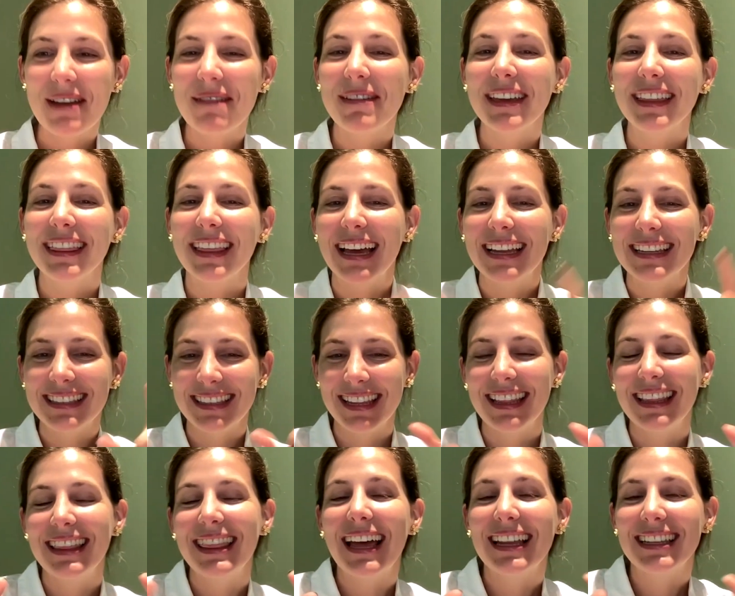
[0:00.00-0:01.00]
Maybe
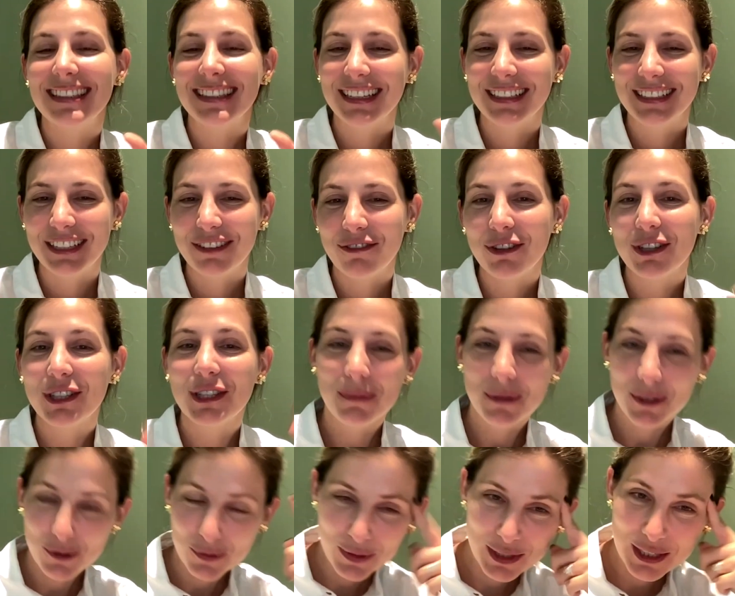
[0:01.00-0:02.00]
that's the
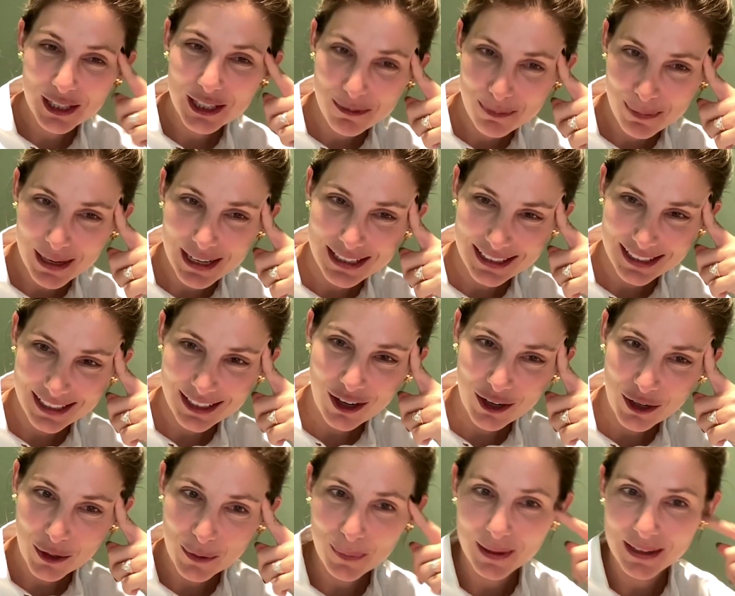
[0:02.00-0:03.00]
difference between the space it
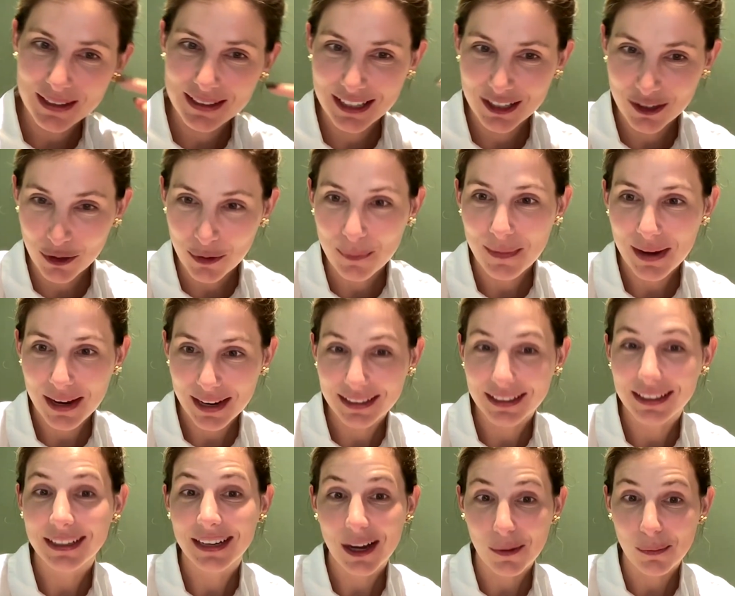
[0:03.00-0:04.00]
occupies in your
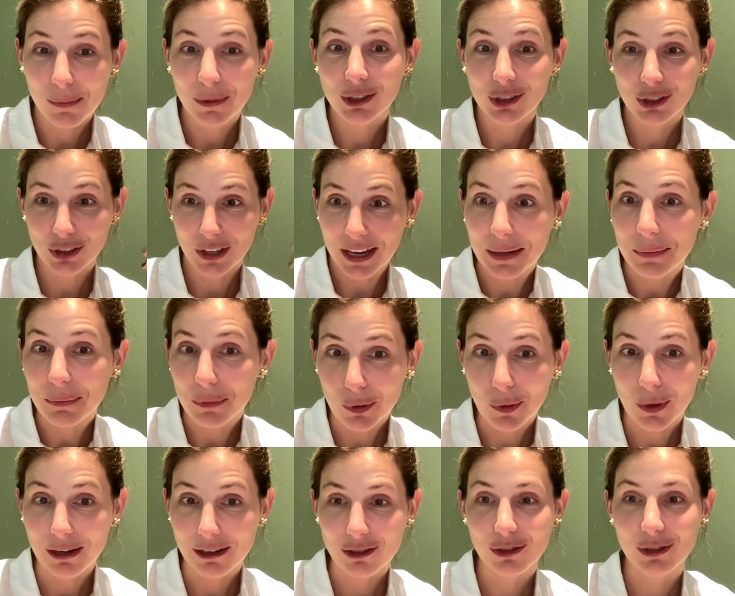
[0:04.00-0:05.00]
mind and how much time
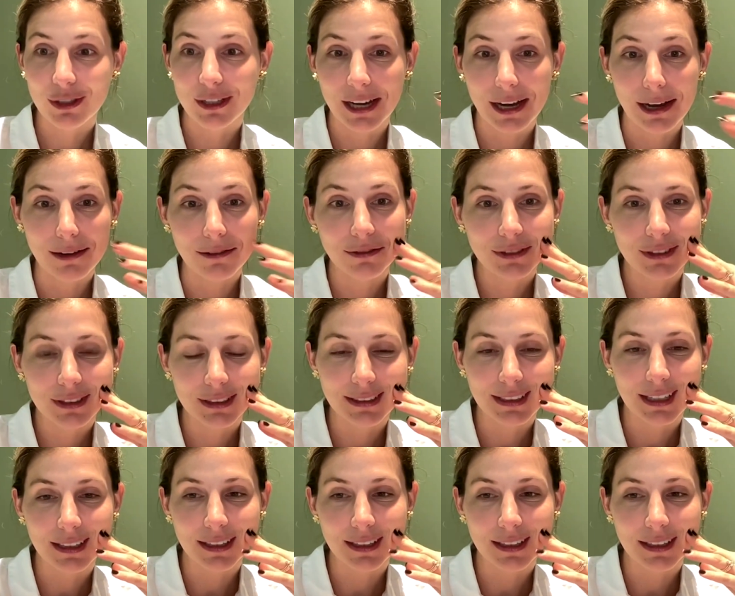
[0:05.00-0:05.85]
you actually have to